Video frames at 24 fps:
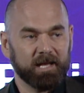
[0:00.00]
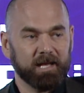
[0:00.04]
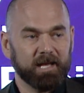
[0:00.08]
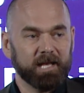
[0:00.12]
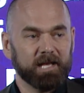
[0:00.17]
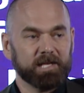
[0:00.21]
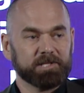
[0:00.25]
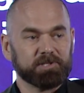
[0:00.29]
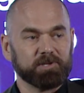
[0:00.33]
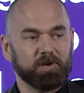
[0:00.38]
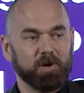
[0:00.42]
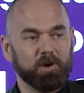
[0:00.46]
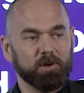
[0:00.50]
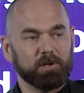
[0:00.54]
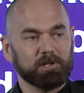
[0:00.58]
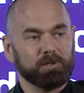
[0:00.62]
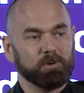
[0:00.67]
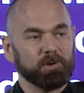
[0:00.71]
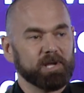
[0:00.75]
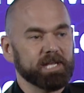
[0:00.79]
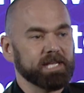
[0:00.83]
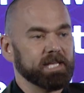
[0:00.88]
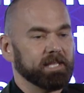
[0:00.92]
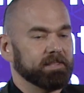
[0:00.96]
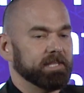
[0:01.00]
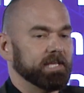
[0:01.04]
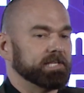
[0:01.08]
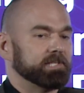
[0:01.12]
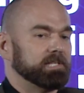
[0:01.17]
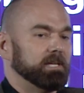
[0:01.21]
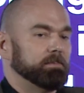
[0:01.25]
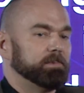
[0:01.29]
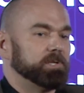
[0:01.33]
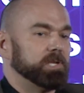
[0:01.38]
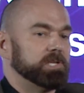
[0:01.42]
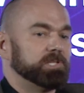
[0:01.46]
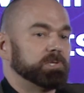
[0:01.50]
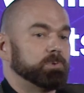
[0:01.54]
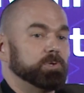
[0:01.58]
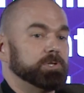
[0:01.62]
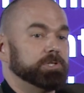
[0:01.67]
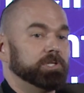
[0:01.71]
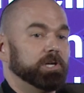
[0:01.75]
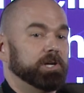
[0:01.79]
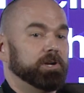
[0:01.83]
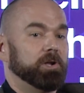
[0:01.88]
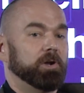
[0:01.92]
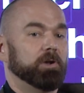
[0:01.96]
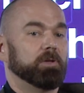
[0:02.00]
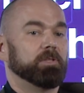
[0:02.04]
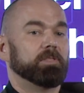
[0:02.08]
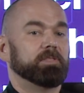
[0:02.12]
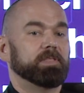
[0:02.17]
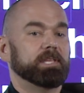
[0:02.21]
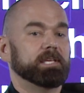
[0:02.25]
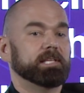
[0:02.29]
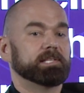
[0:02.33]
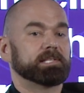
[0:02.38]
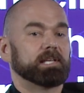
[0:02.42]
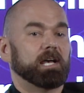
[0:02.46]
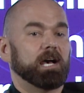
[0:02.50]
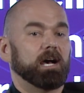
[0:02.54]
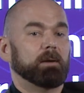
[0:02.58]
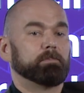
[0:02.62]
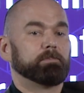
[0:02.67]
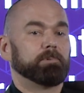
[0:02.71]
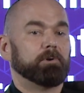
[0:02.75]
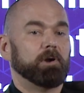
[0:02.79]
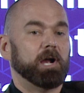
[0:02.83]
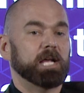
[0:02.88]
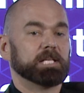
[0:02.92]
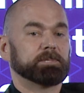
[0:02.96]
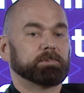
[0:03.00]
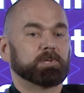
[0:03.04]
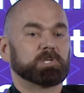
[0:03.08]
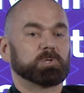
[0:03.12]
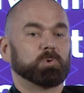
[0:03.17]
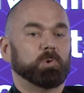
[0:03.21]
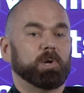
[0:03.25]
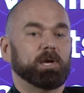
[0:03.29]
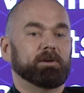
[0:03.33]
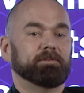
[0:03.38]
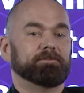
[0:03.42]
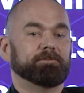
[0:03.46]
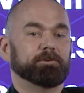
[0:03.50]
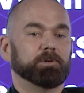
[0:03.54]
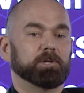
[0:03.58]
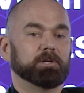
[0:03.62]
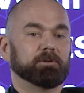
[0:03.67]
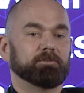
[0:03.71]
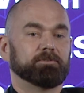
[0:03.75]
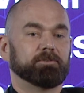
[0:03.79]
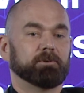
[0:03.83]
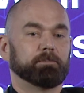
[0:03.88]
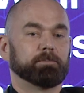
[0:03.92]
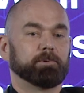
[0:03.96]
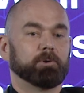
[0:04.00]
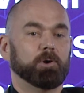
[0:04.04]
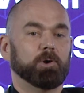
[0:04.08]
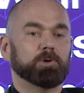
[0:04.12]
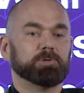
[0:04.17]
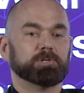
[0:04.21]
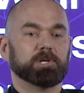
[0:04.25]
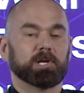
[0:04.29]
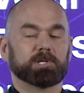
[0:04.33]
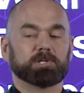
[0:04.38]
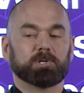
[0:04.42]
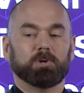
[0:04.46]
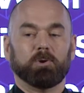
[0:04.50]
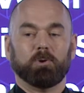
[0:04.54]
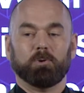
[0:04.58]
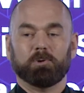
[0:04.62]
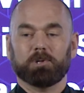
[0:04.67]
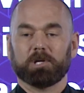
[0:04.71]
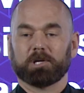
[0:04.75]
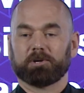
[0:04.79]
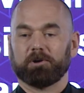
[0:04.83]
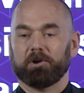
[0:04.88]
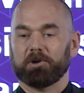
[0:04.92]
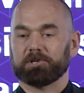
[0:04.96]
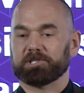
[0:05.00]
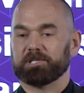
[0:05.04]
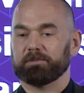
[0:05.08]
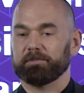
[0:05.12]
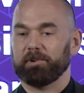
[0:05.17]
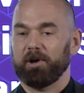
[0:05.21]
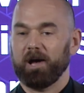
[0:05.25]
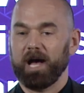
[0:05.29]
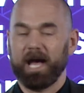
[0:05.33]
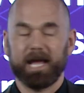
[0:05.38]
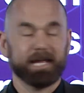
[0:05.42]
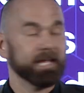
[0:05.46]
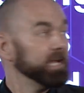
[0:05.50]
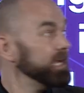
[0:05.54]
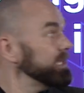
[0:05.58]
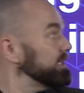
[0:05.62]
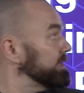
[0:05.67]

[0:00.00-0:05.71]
So looking at these numbers, I just want you to know, these are price per square foot for projects all across Dubai.